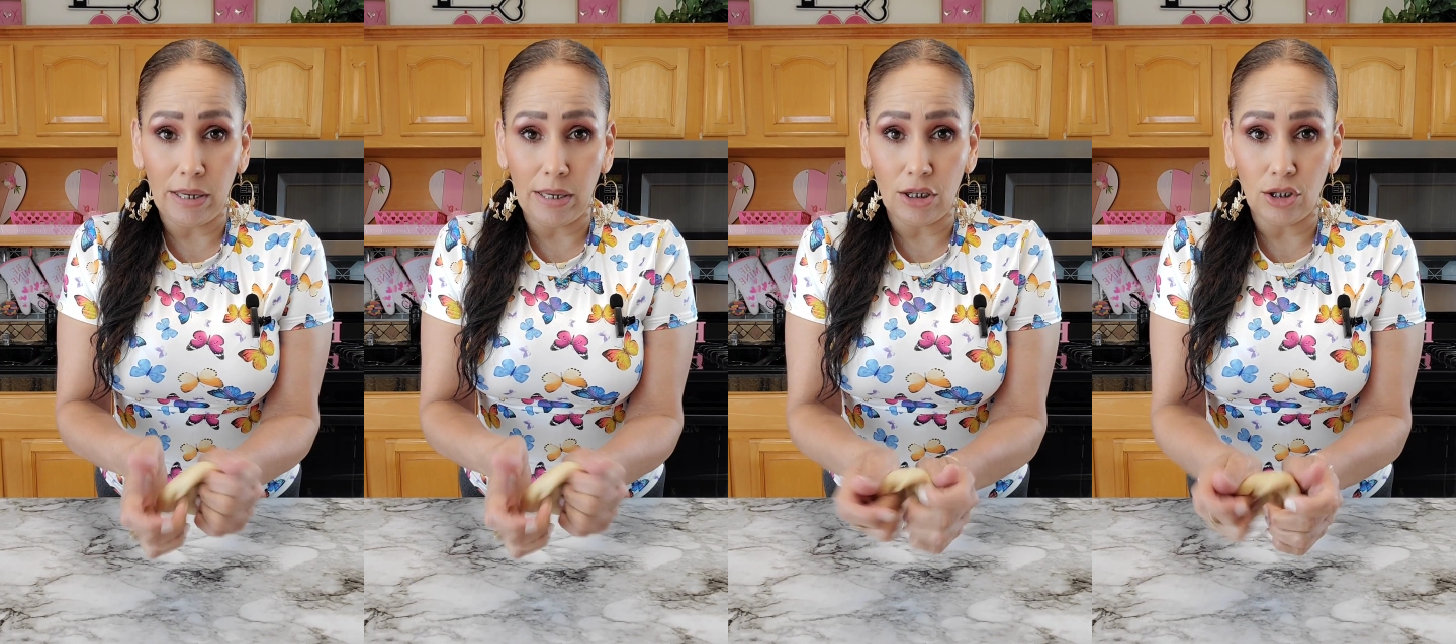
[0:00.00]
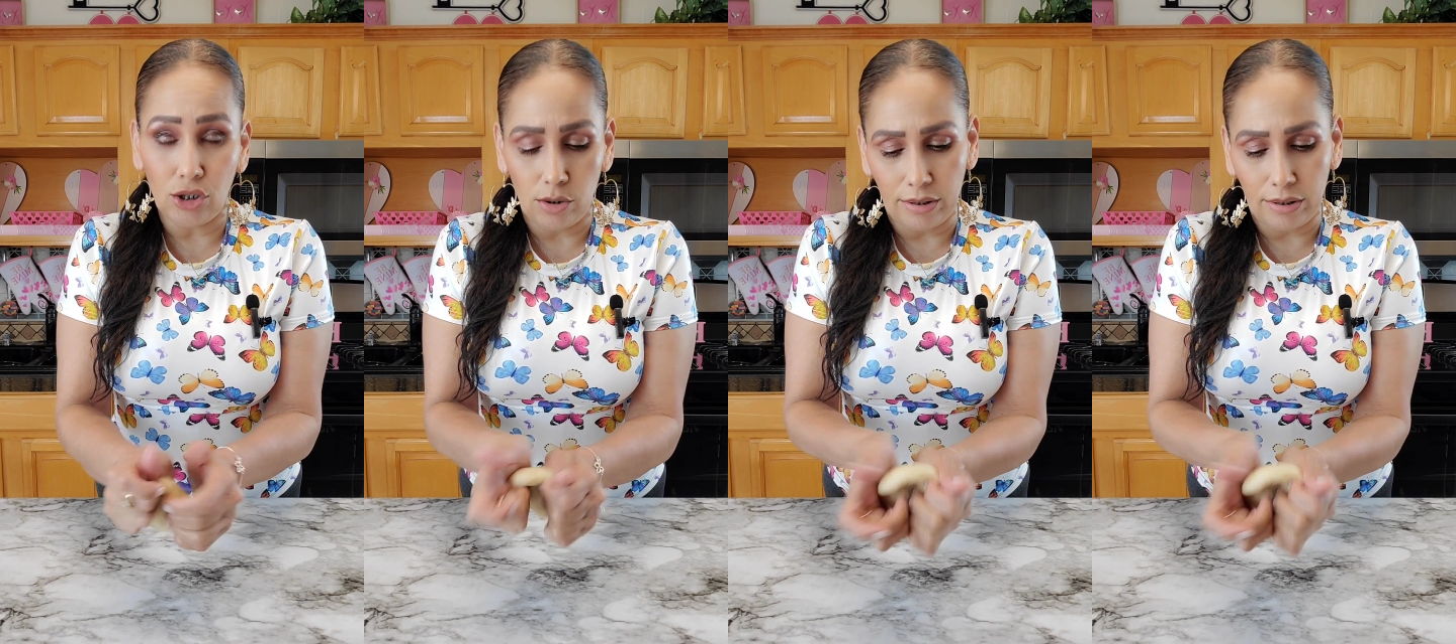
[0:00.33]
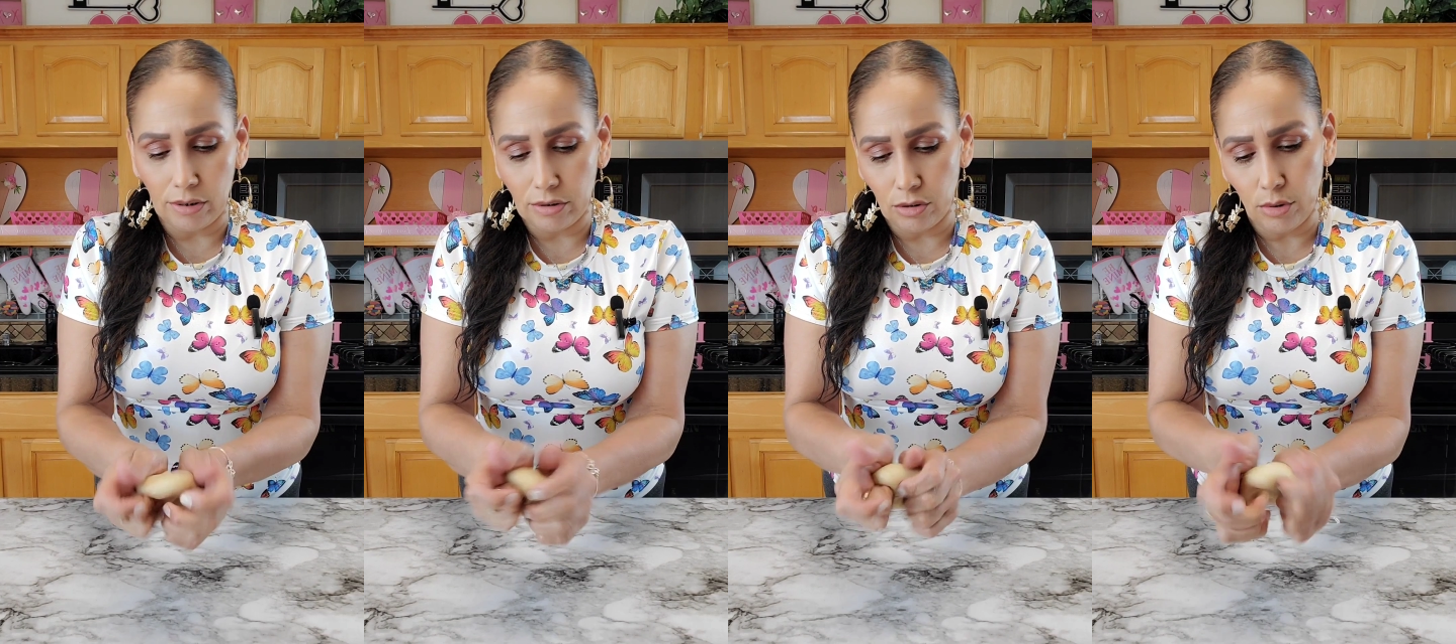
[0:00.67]
making sure that
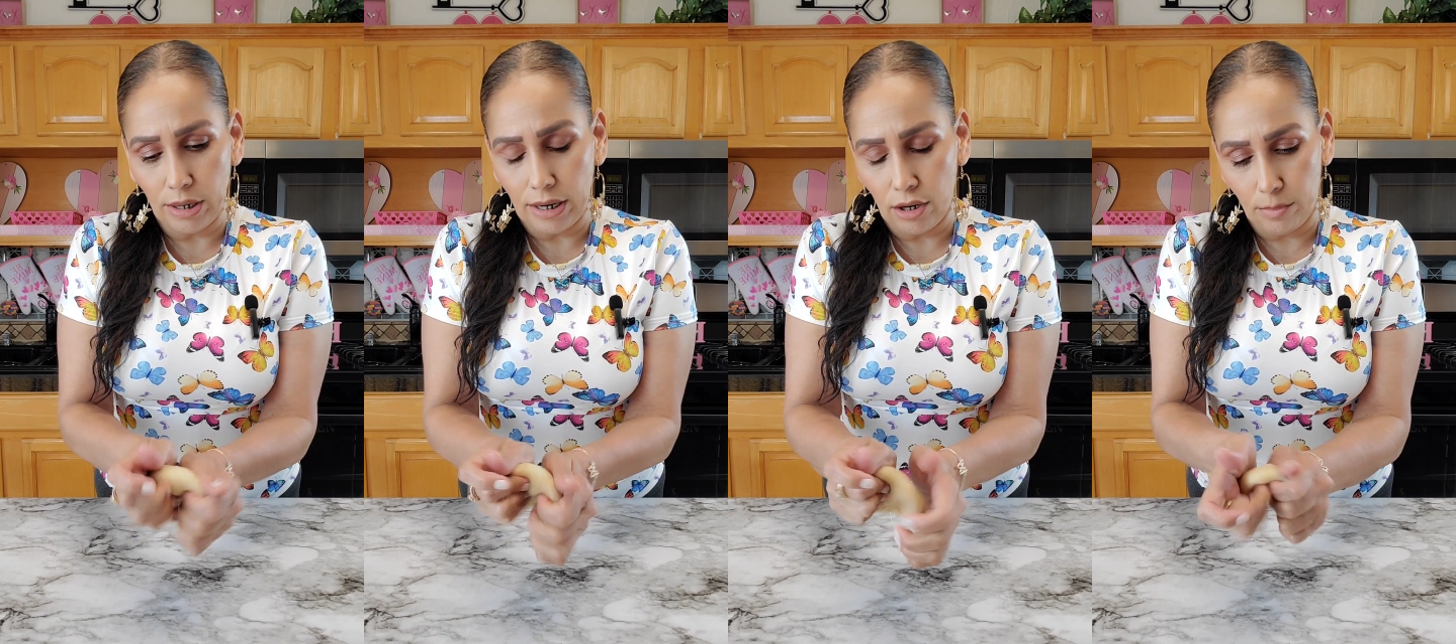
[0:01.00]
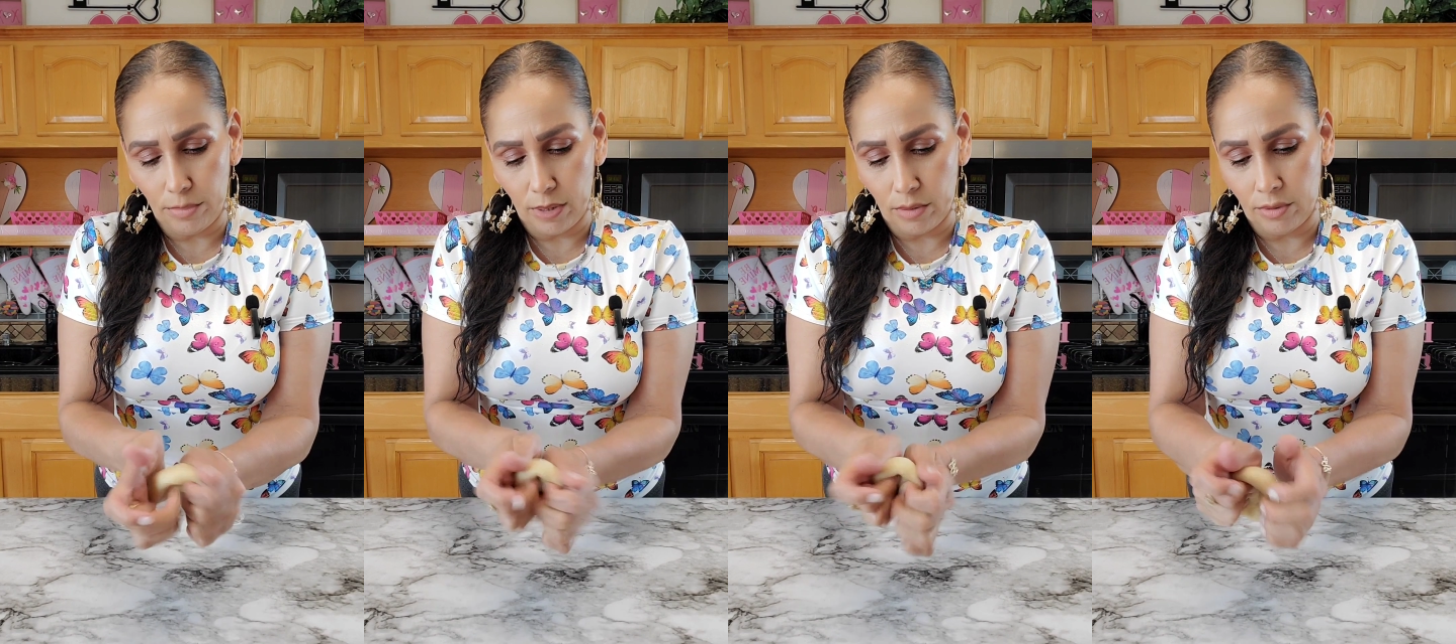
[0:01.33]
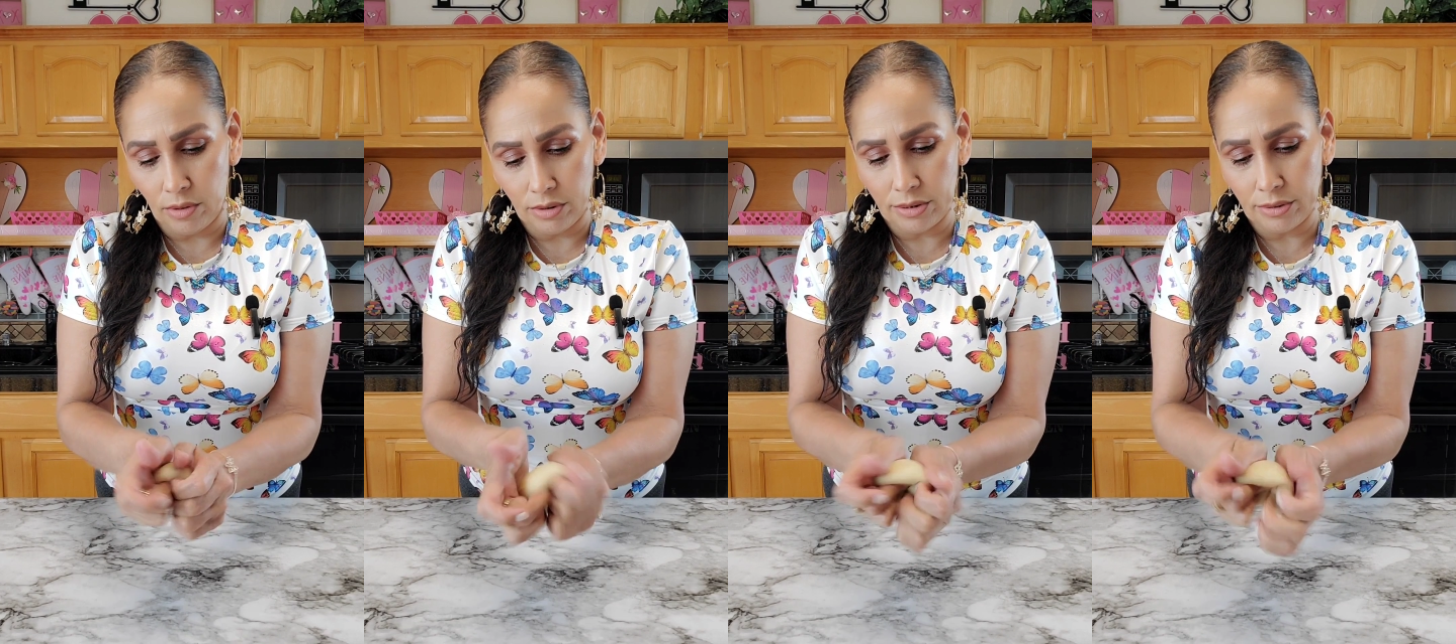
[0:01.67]
there's no air
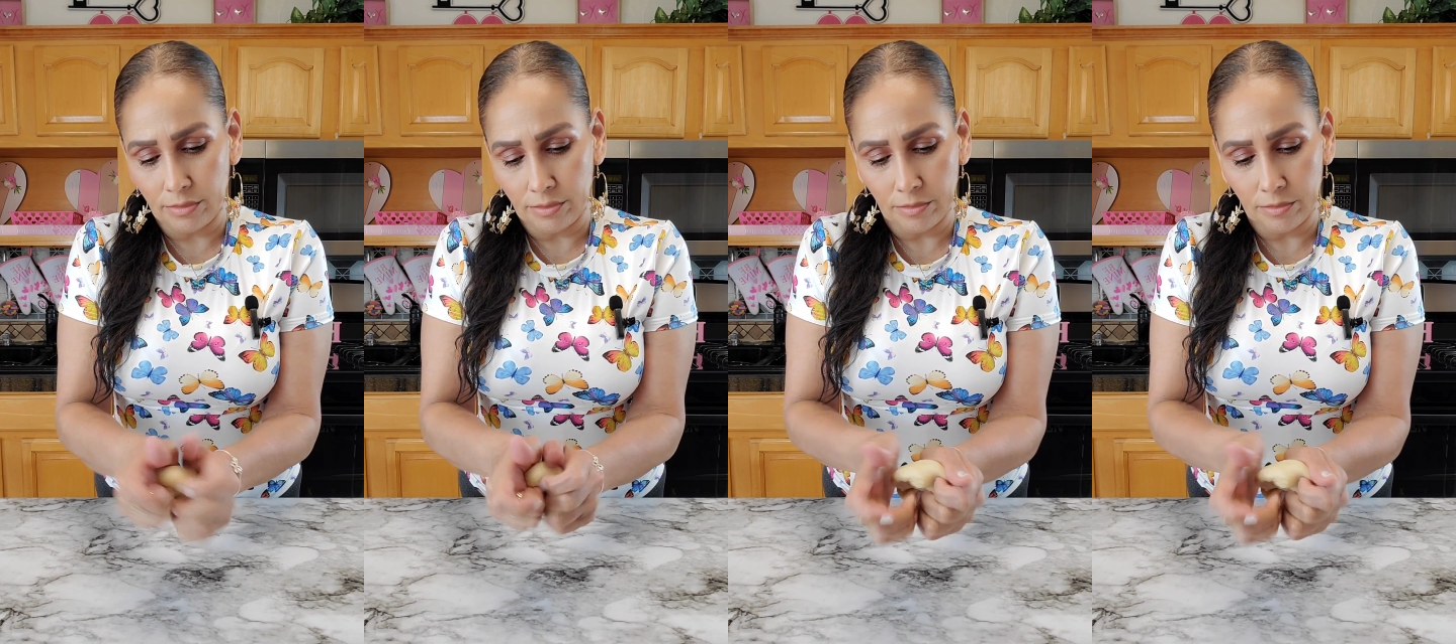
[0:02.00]
bubbles,